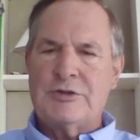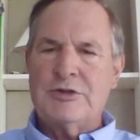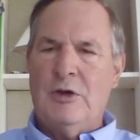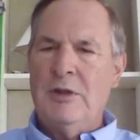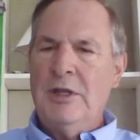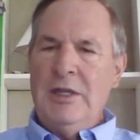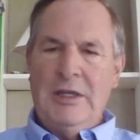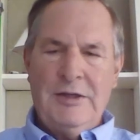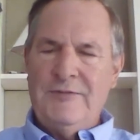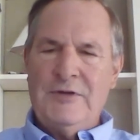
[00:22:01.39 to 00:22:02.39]
So
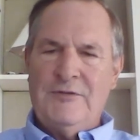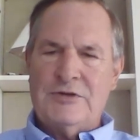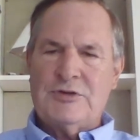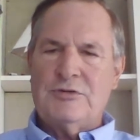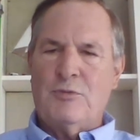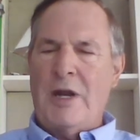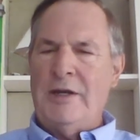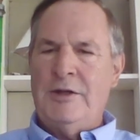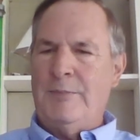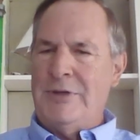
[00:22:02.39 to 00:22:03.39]
even if it's
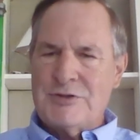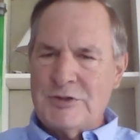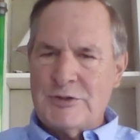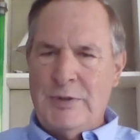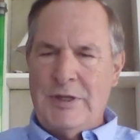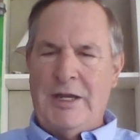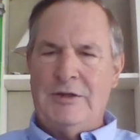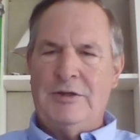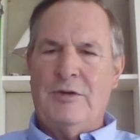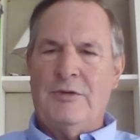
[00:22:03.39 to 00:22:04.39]
writing a business
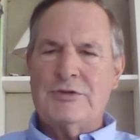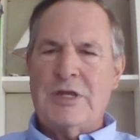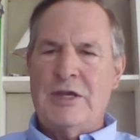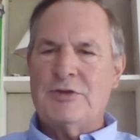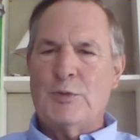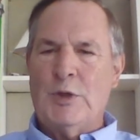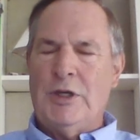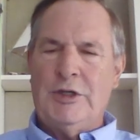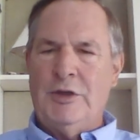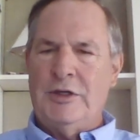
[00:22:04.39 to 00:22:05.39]
plan, those guys are
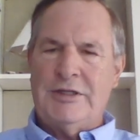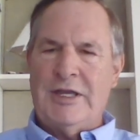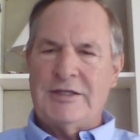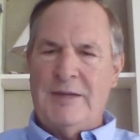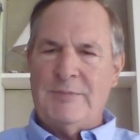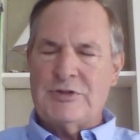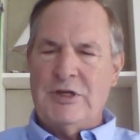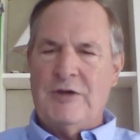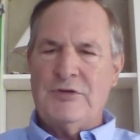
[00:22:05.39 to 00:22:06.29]
really good at that type of stuff.